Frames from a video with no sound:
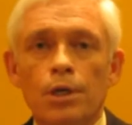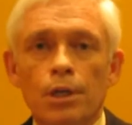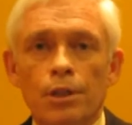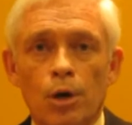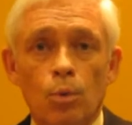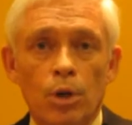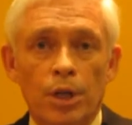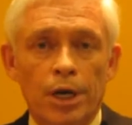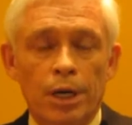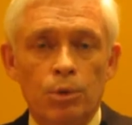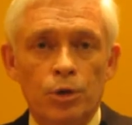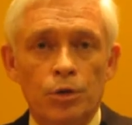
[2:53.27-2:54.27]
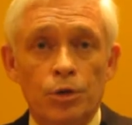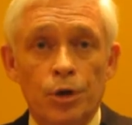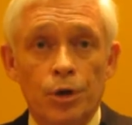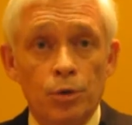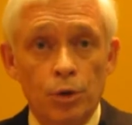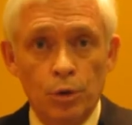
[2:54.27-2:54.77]
that will enable you to
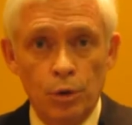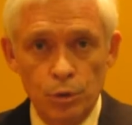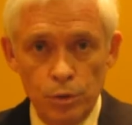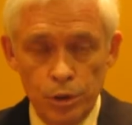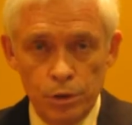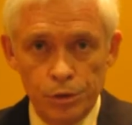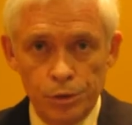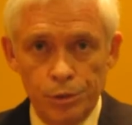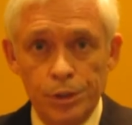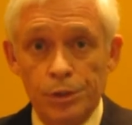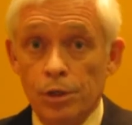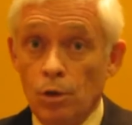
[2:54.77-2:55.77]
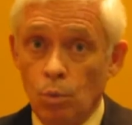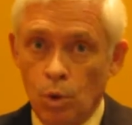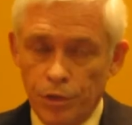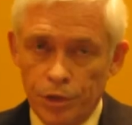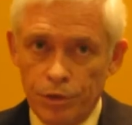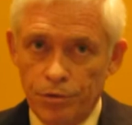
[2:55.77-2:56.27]
know who the user is,
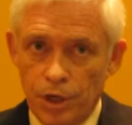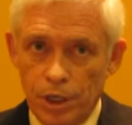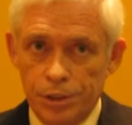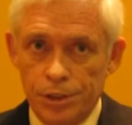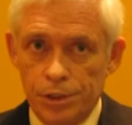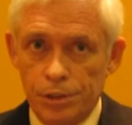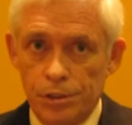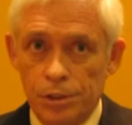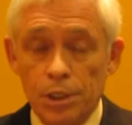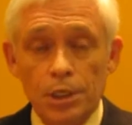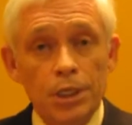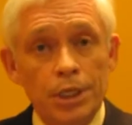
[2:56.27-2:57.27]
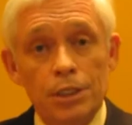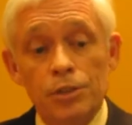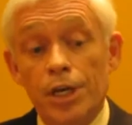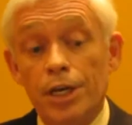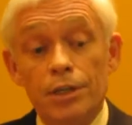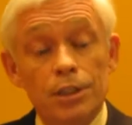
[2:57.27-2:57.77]
what the device is
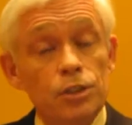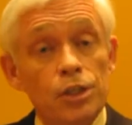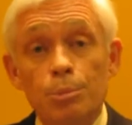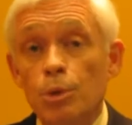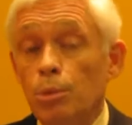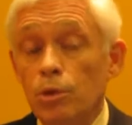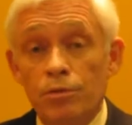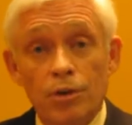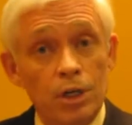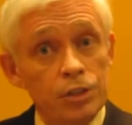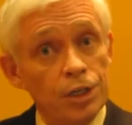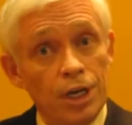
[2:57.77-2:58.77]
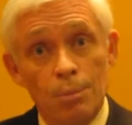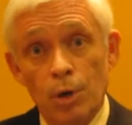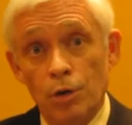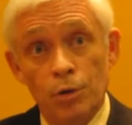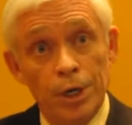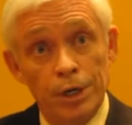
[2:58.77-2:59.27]
that an acceptable device to come
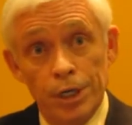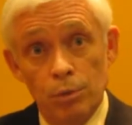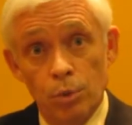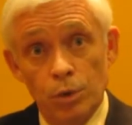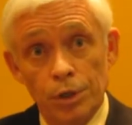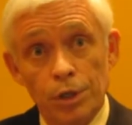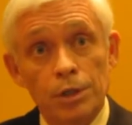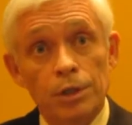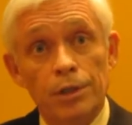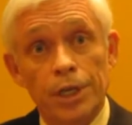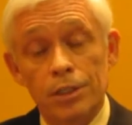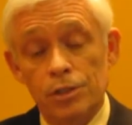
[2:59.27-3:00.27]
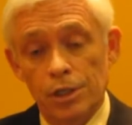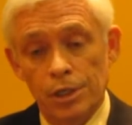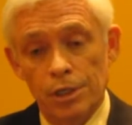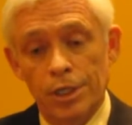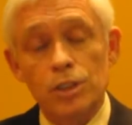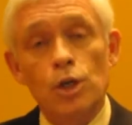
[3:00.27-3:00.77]
onto our network? That's
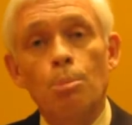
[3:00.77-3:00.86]
a